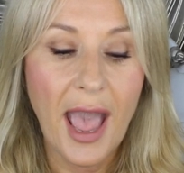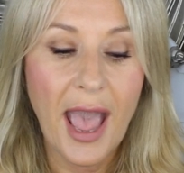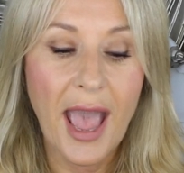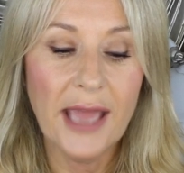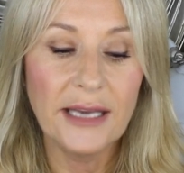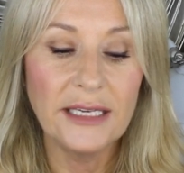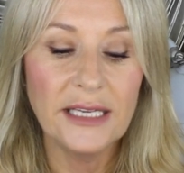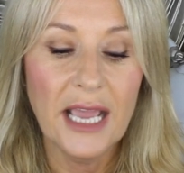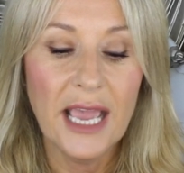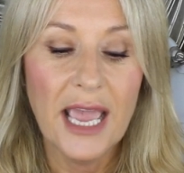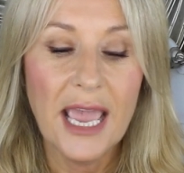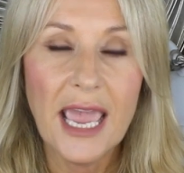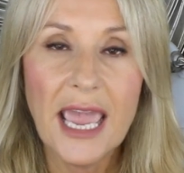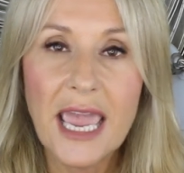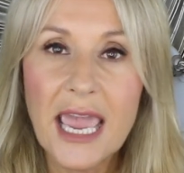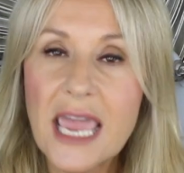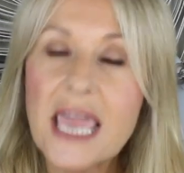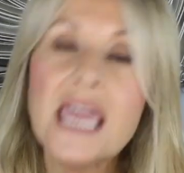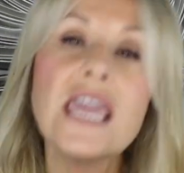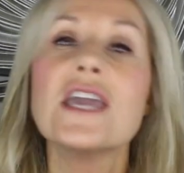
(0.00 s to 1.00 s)
And
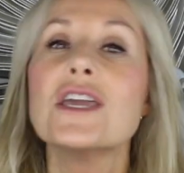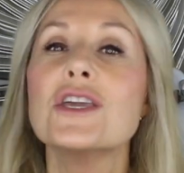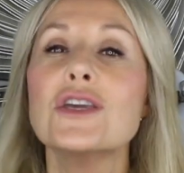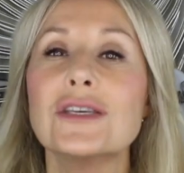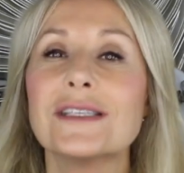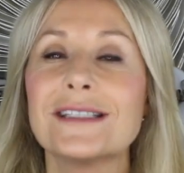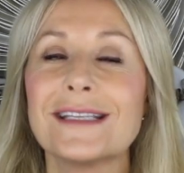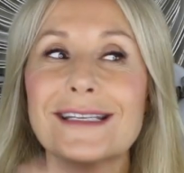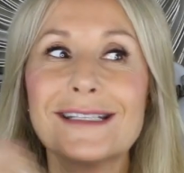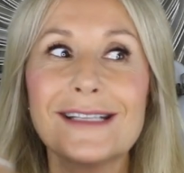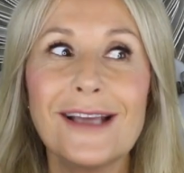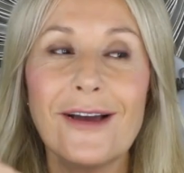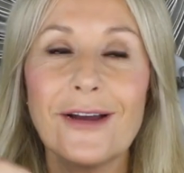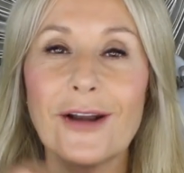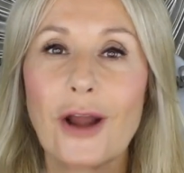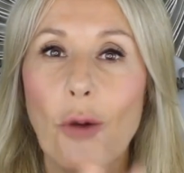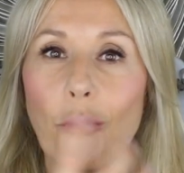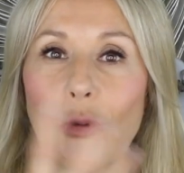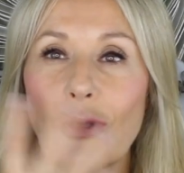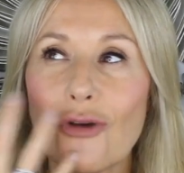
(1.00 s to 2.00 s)
he used to
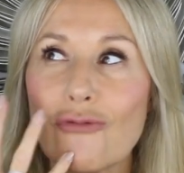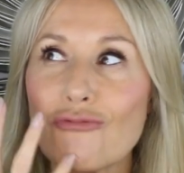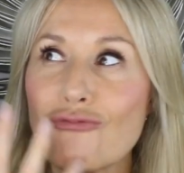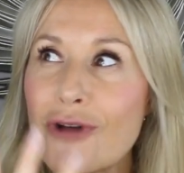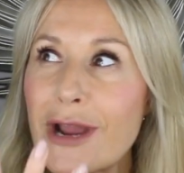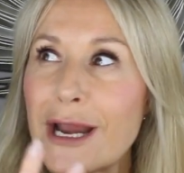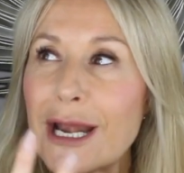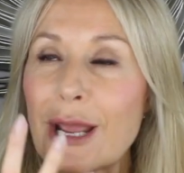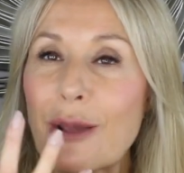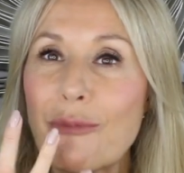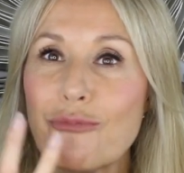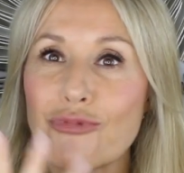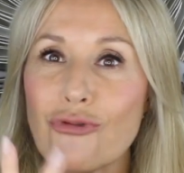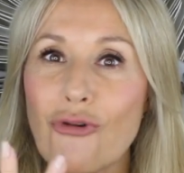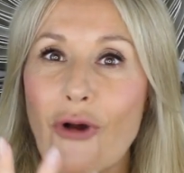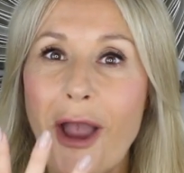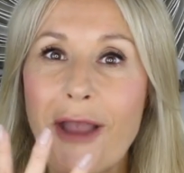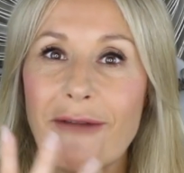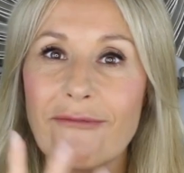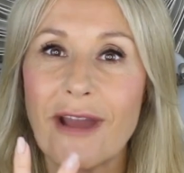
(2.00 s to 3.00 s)
turn up with a really
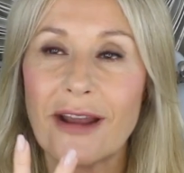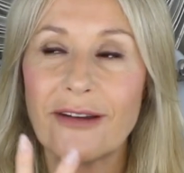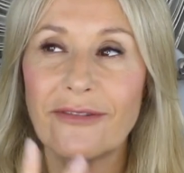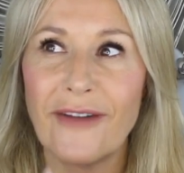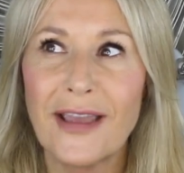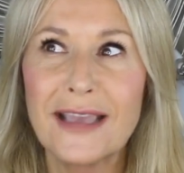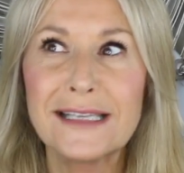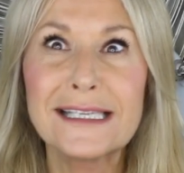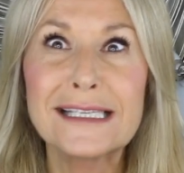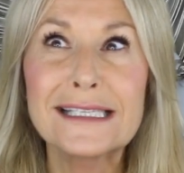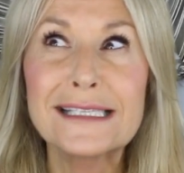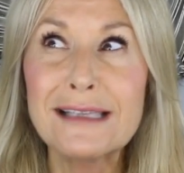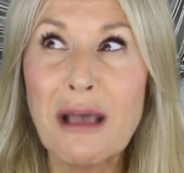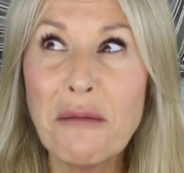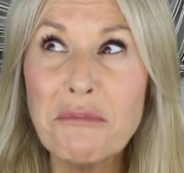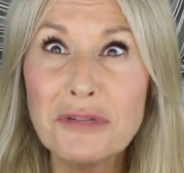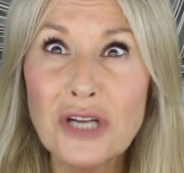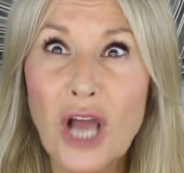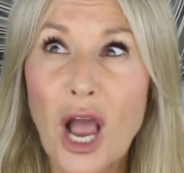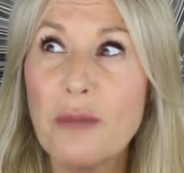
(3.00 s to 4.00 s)
bright red face,
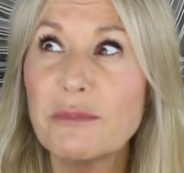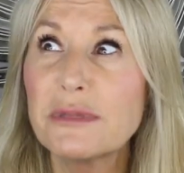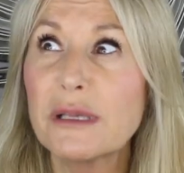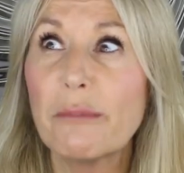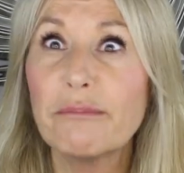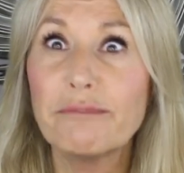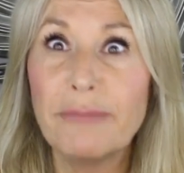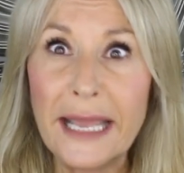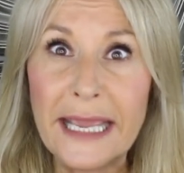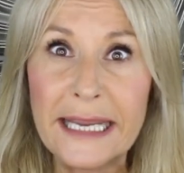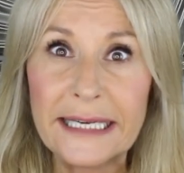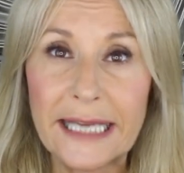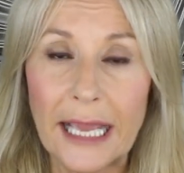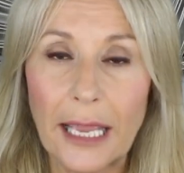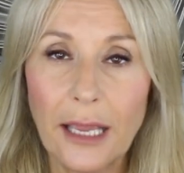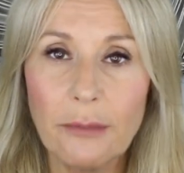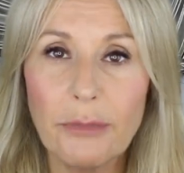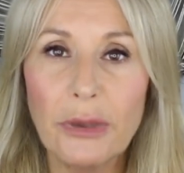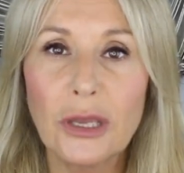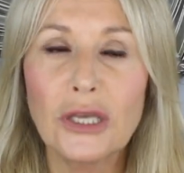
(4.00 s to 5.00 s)
sometimes
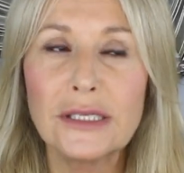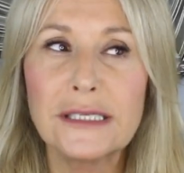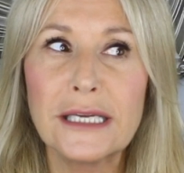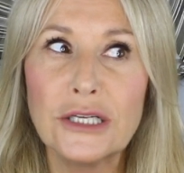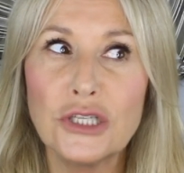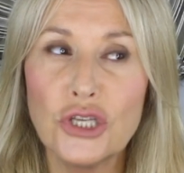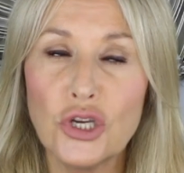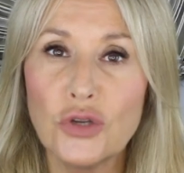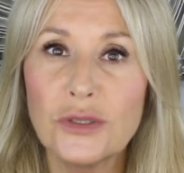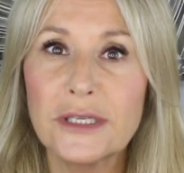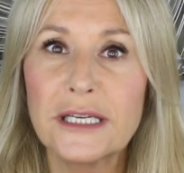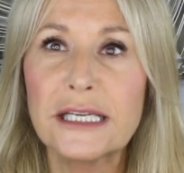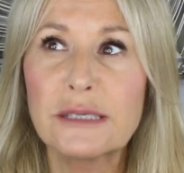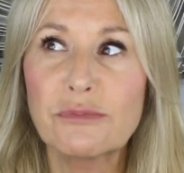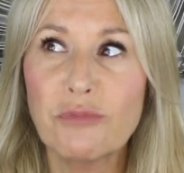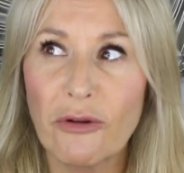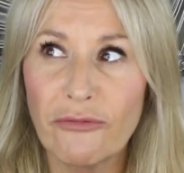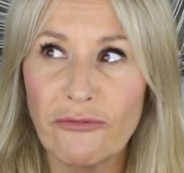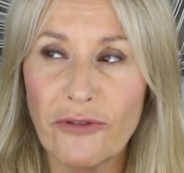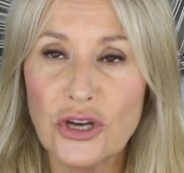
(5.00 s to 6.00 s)
bleeding, because he'd used
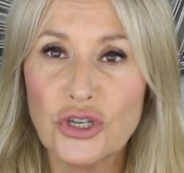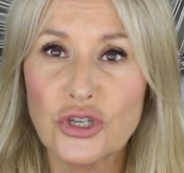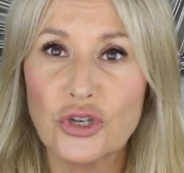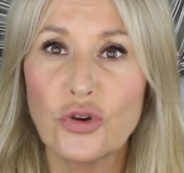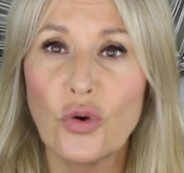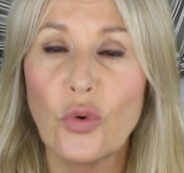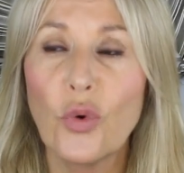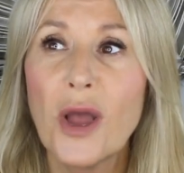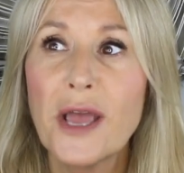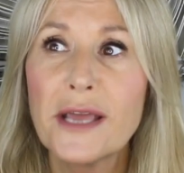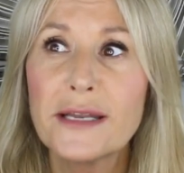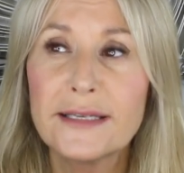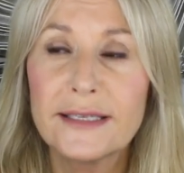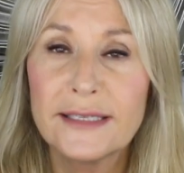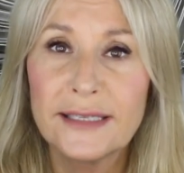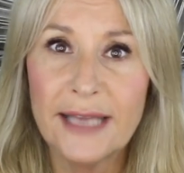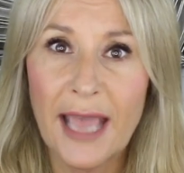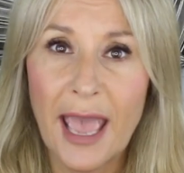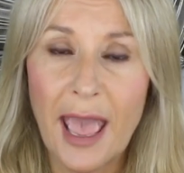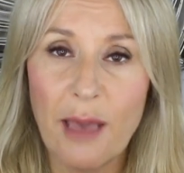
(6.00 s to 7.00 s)
his professional
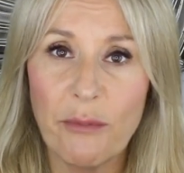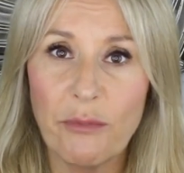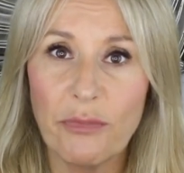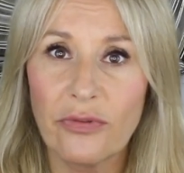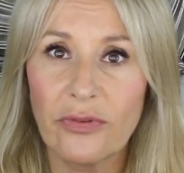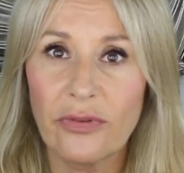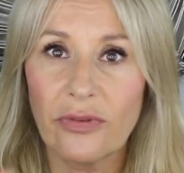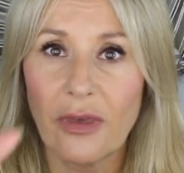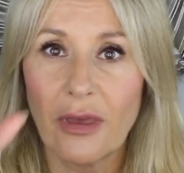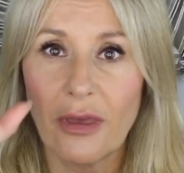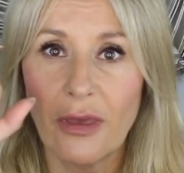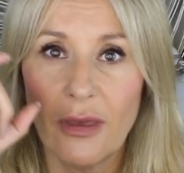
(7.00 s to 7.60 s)
depth